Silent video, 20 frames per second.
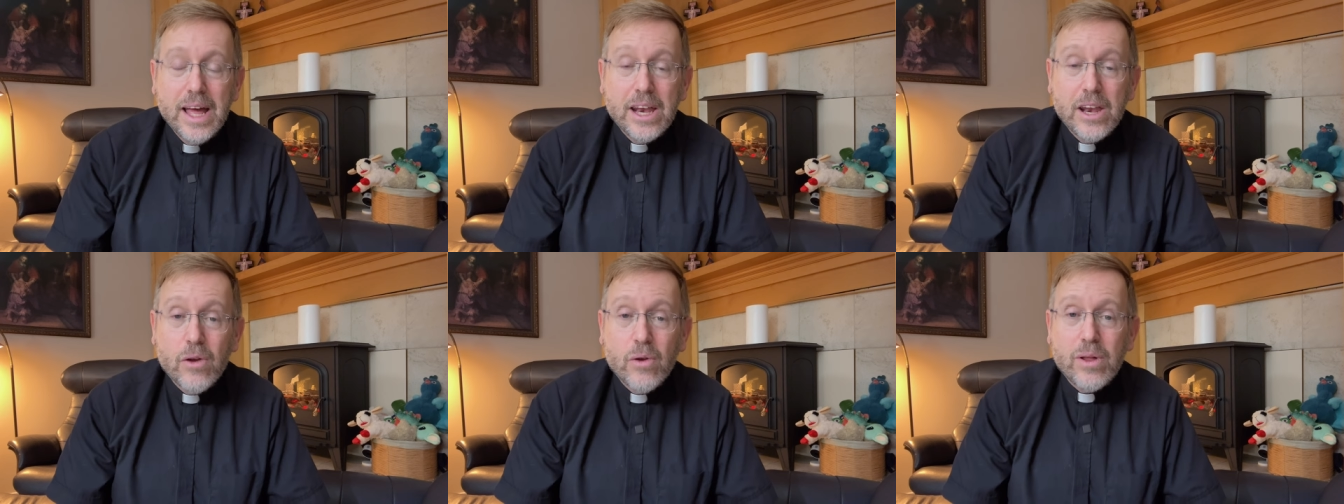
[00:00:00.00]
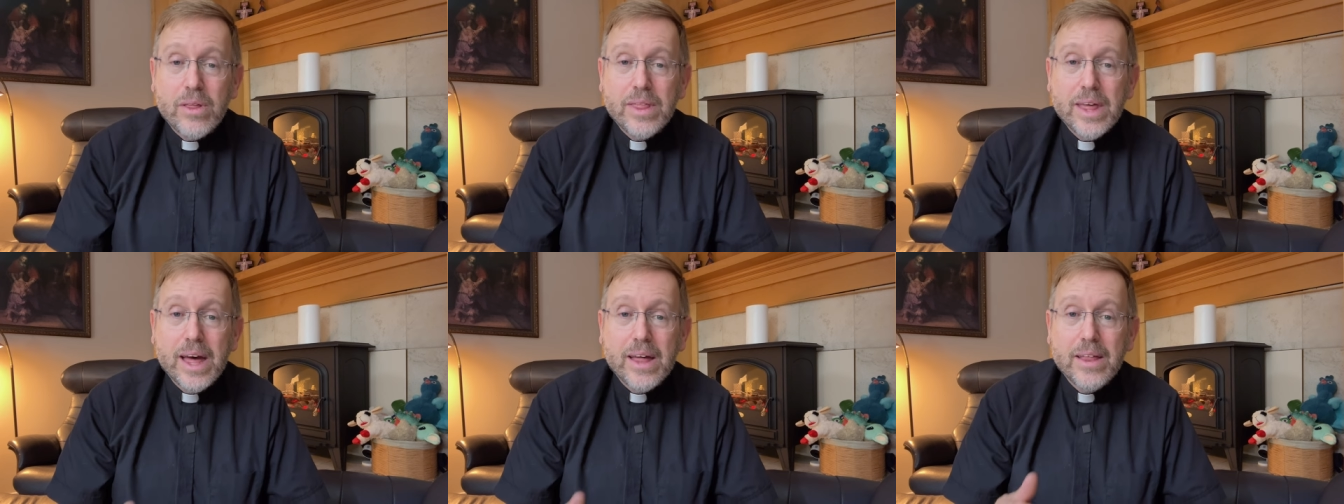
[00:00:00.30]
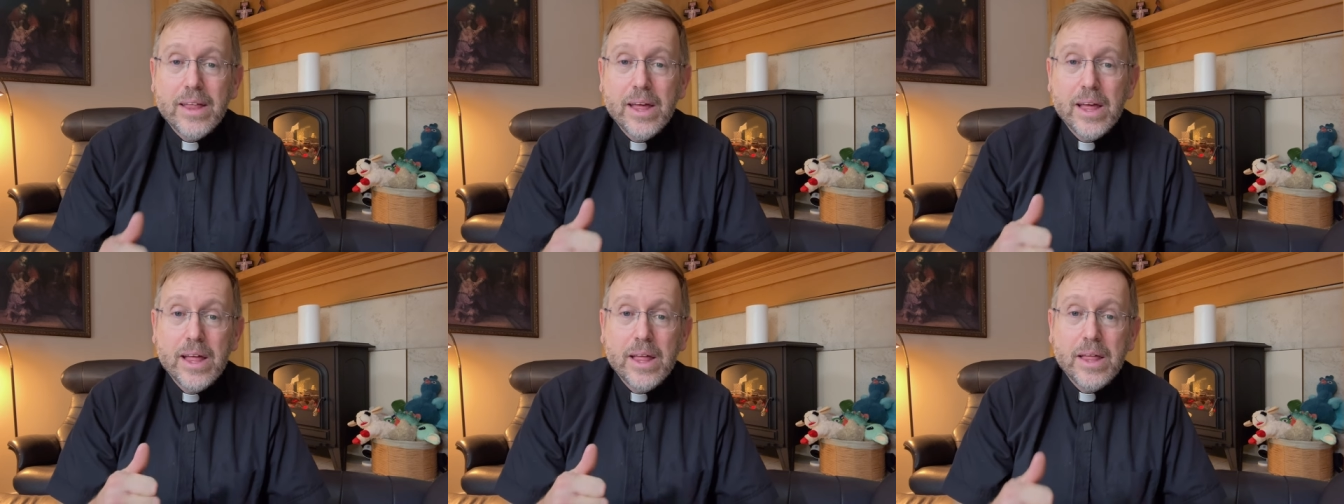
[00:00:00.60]
Not only
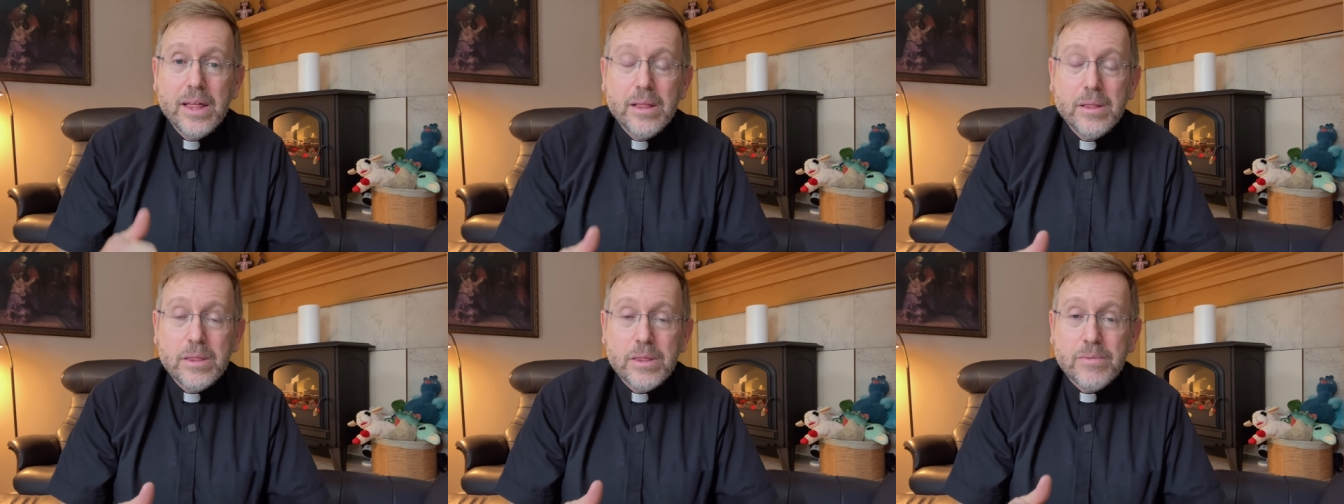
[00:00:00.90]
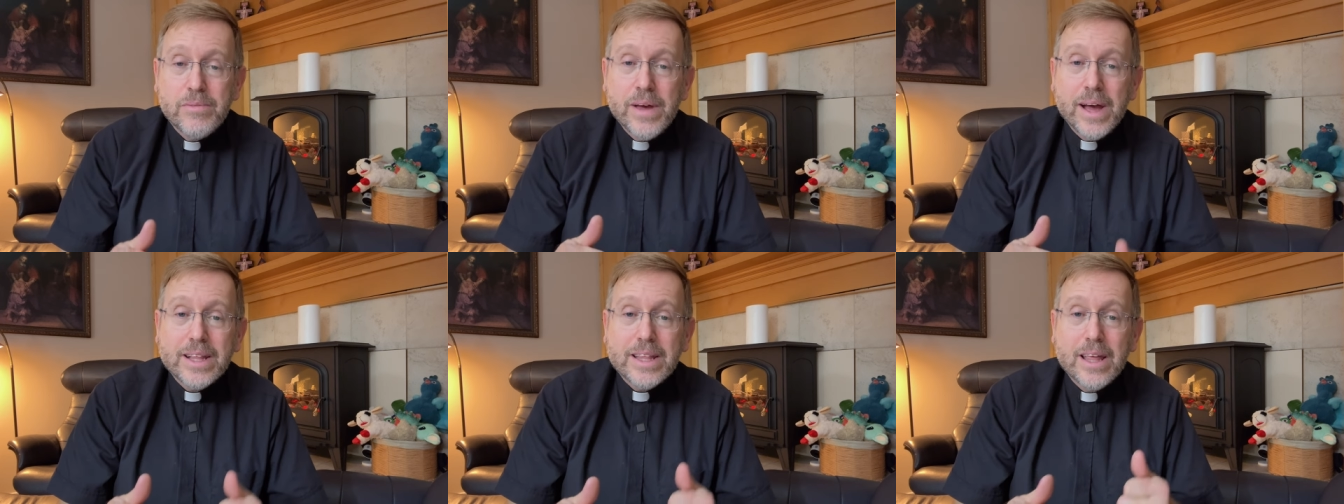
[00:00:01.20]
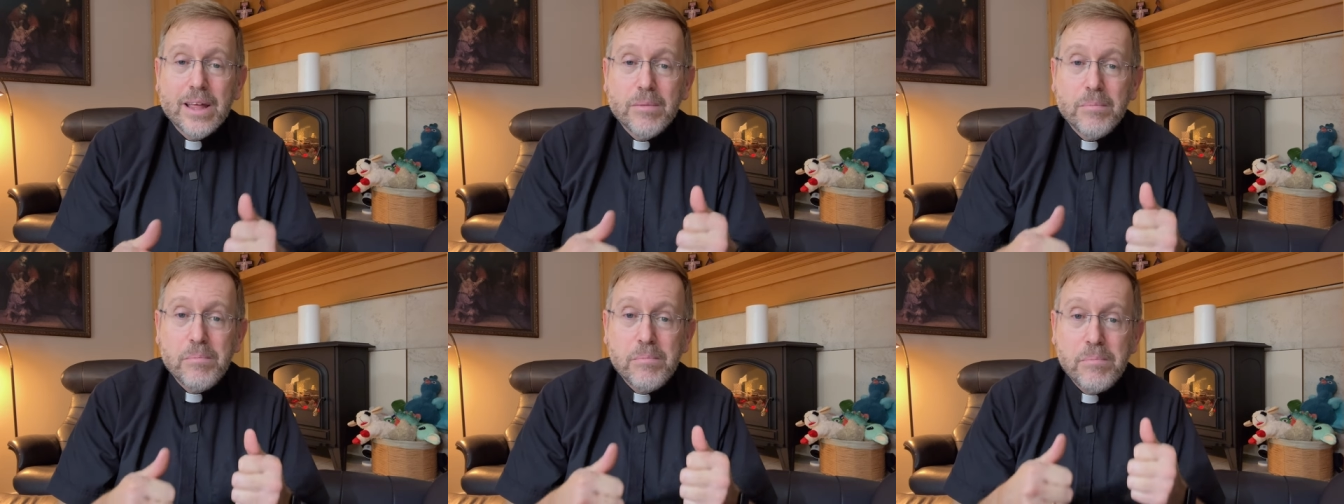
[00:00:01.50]
that, the fact
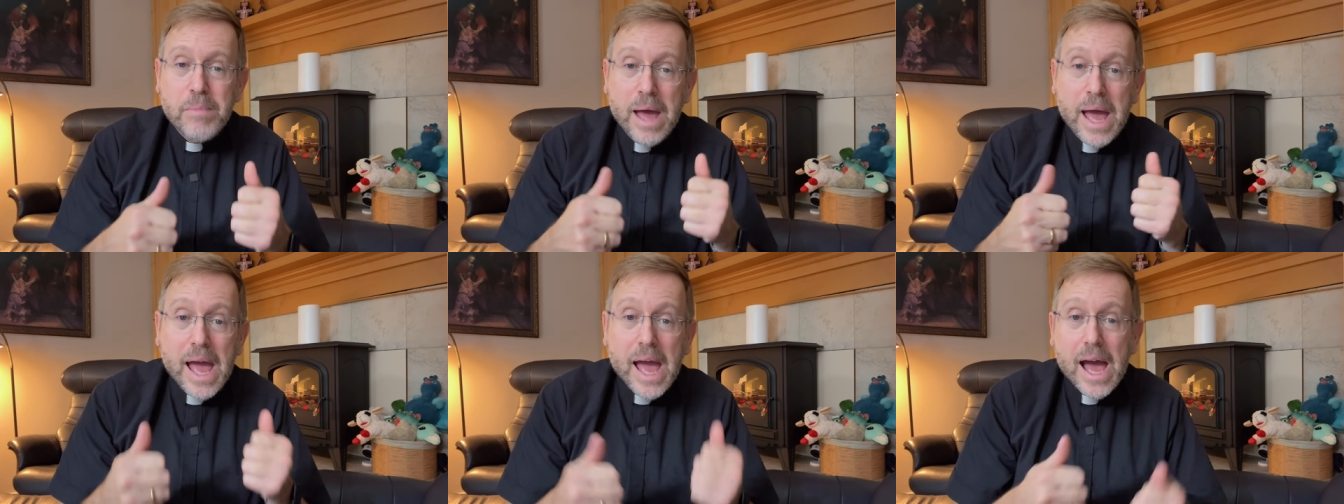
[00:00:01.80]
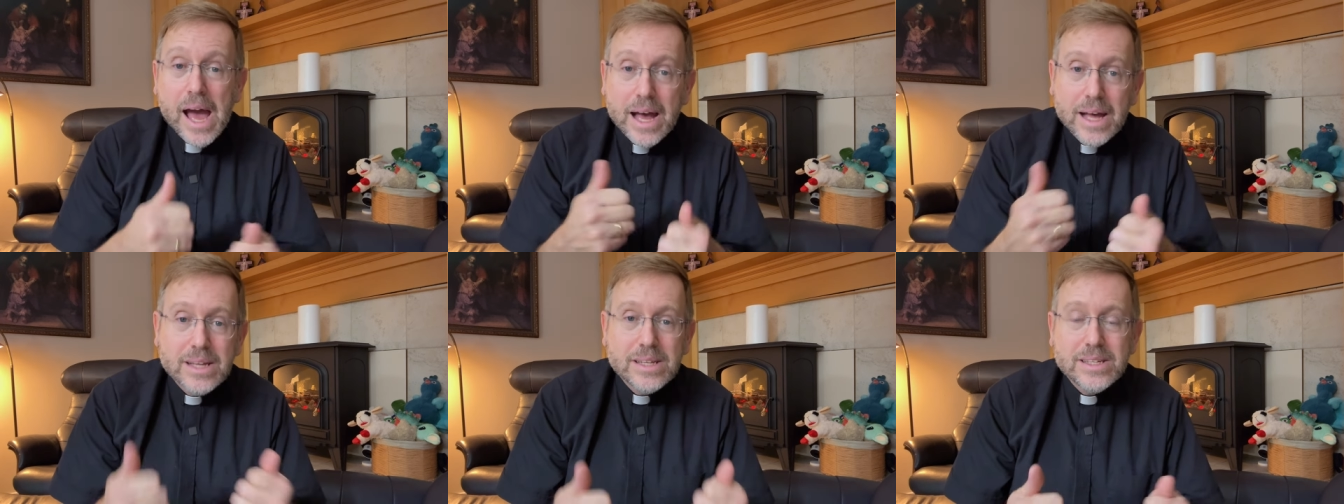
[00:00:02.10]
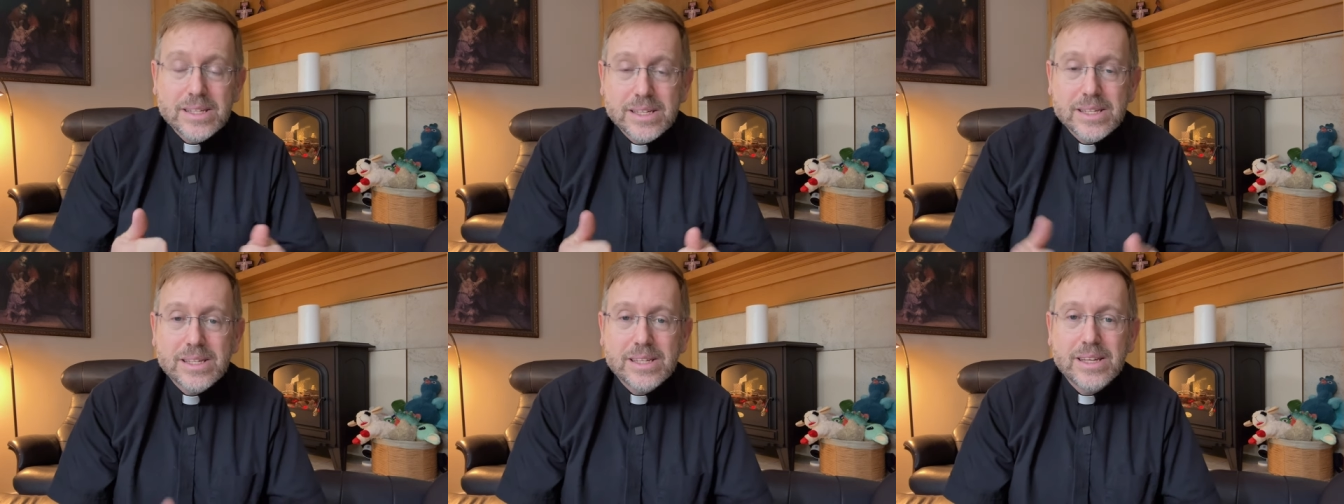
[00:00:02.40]
that
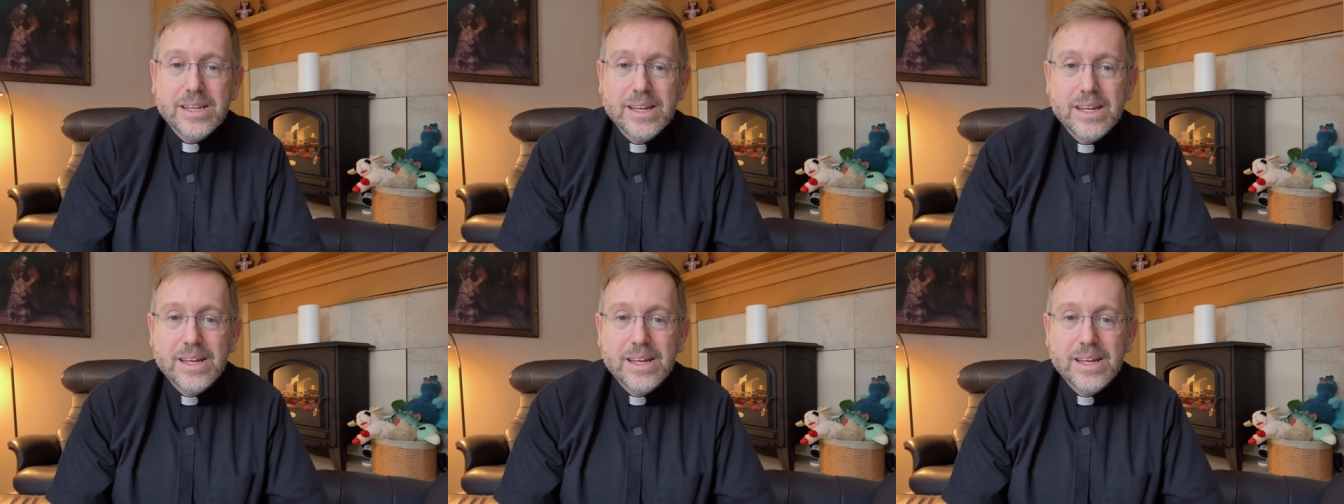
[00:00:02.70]
Mass